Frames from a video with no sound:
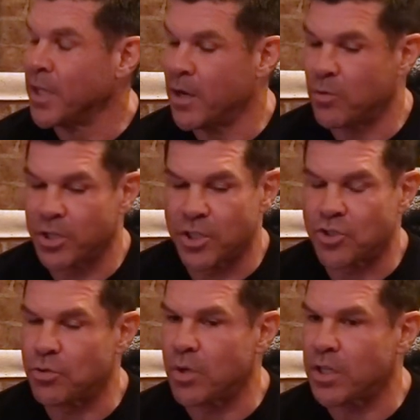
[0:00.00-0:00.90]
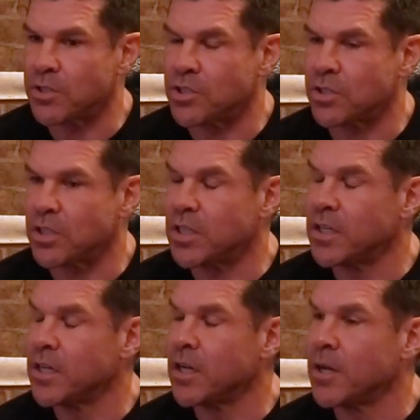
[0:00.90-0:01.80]
Yeah, were there two others on
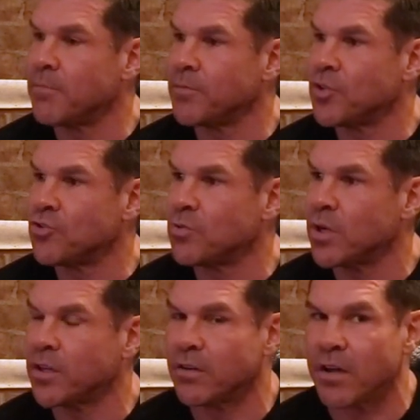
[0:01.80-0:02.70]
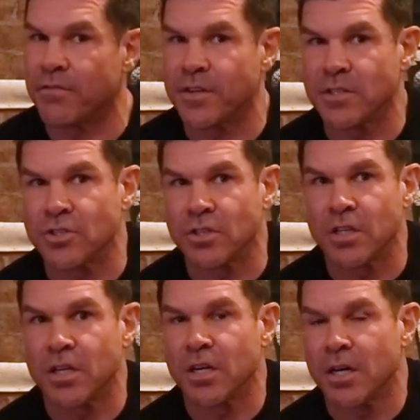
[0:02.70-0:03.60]
the um, the two other events on
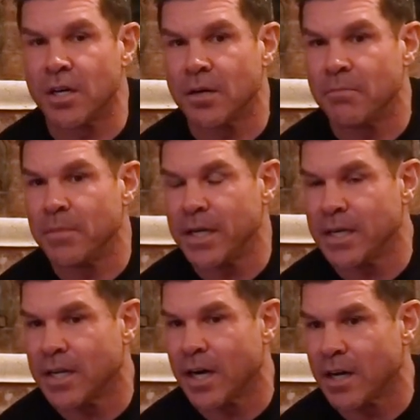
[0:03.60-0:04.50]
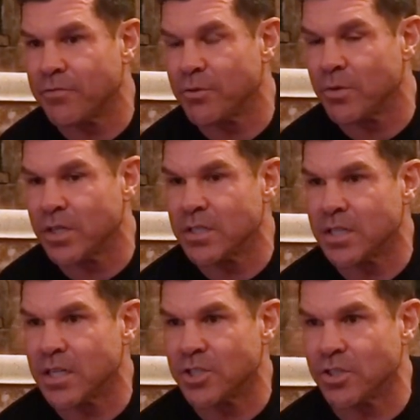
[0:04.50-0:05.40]
the uh, main card? If you want to
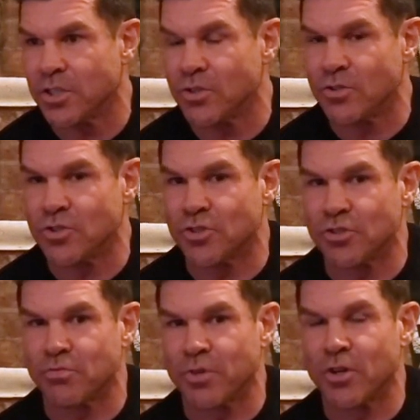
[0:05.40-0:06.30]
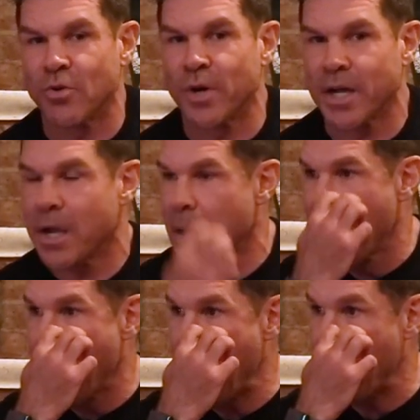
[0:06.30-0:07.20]
touch on those just real quick,
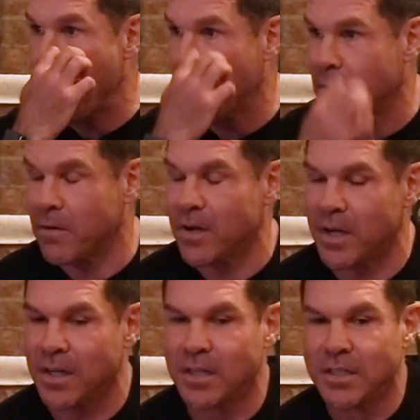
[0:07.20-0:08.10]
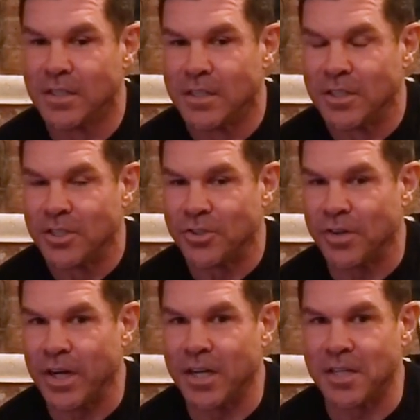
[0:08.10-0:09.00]
I know we're uh,
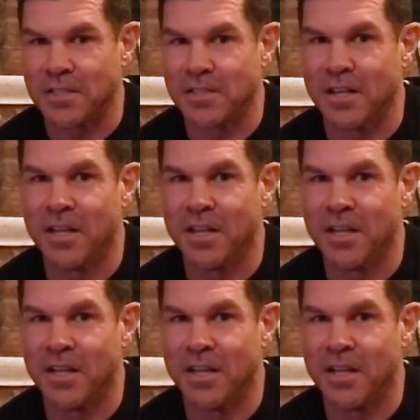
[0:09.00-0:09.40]
trying to hustle.